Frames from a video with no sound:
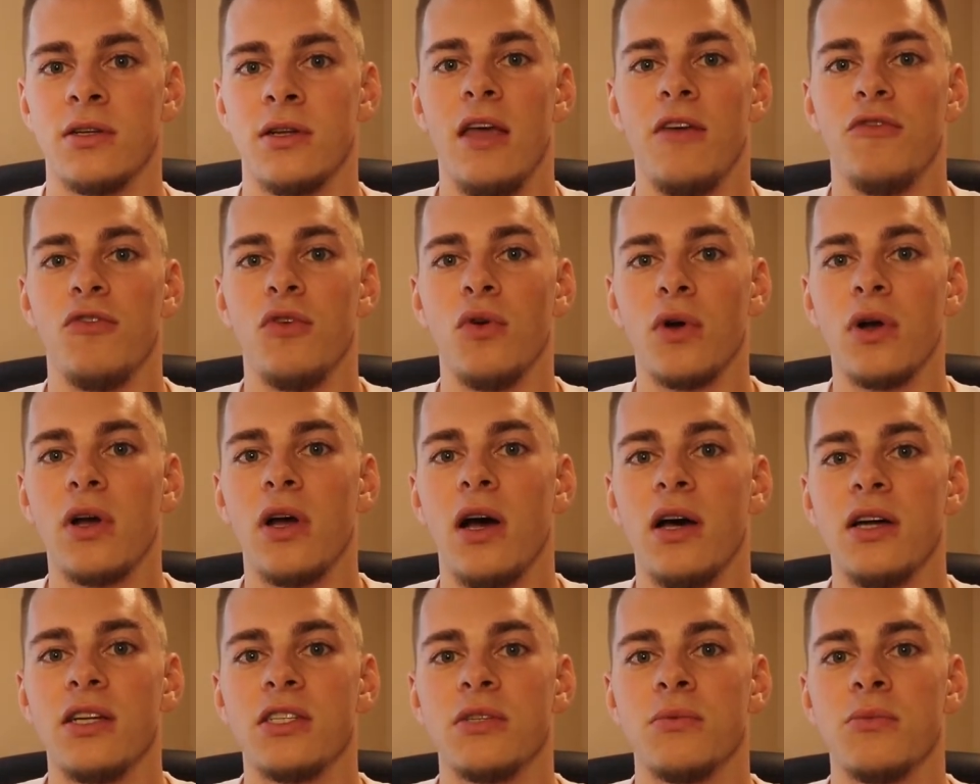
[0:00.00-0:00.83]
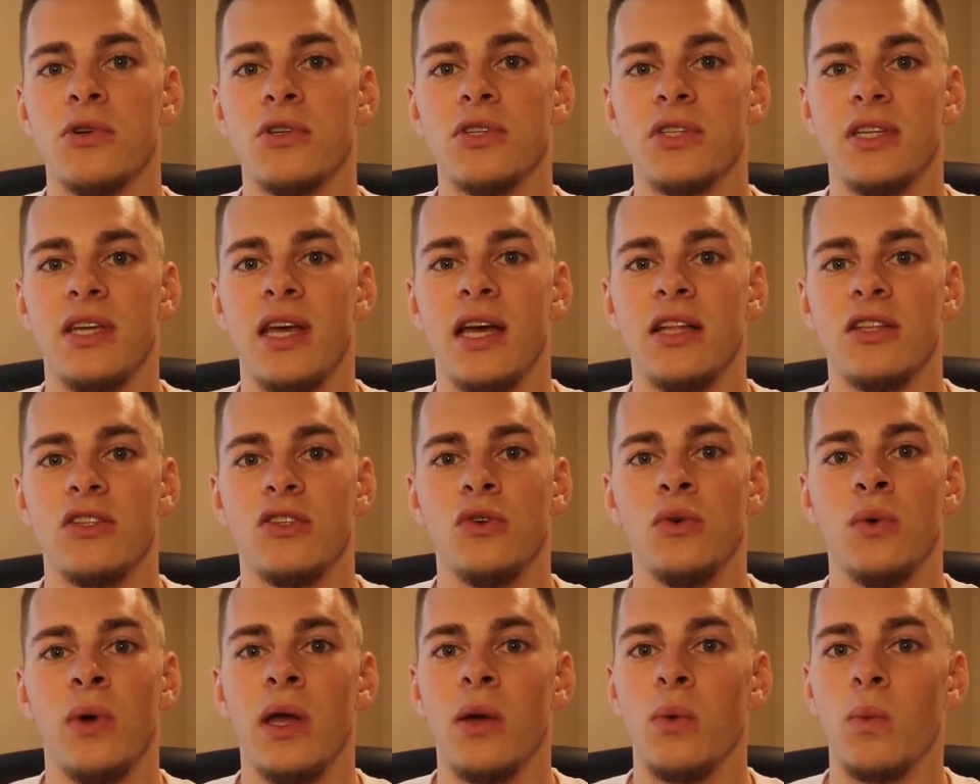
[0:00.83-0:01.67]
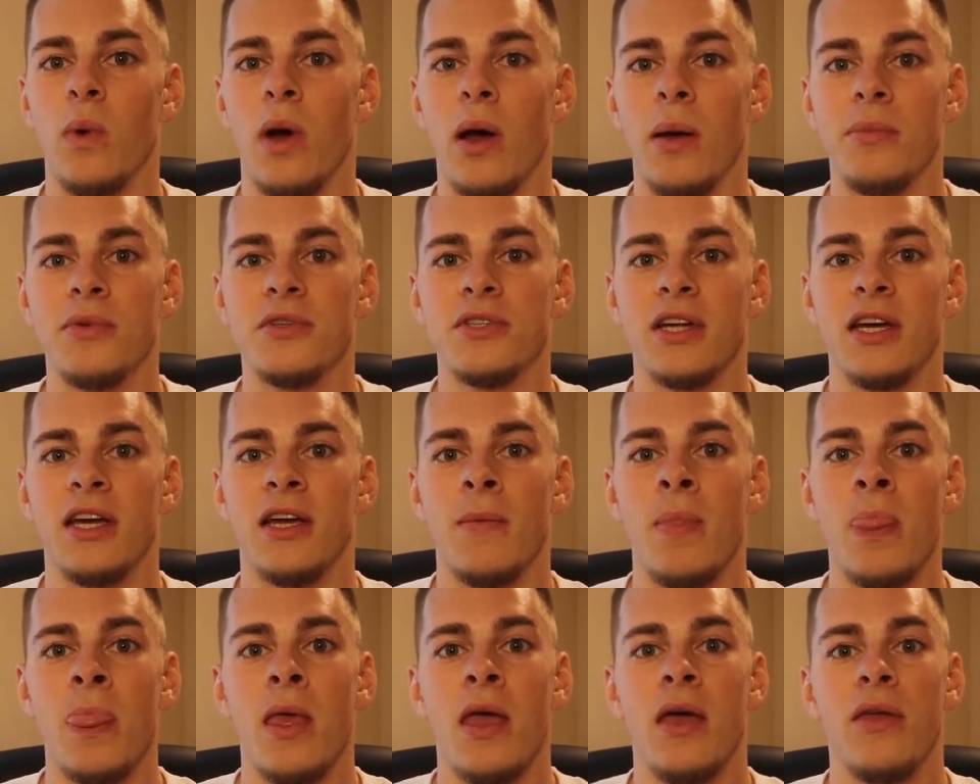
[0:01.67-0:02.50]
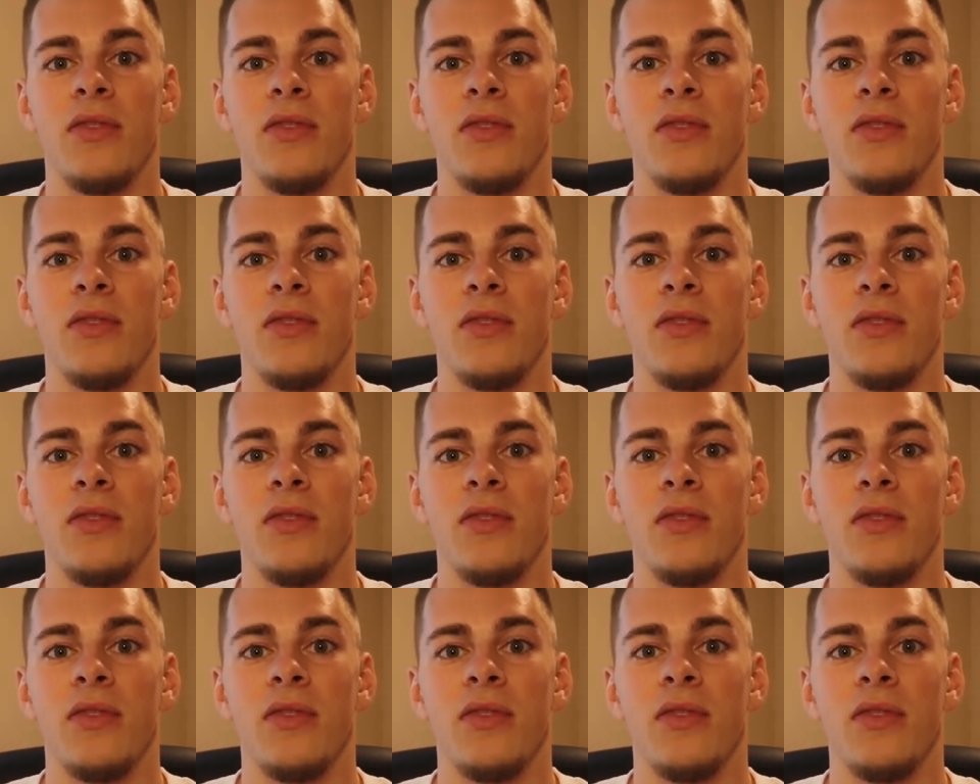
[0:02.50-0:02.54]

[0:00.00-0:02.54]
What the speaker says: If your customers get to a website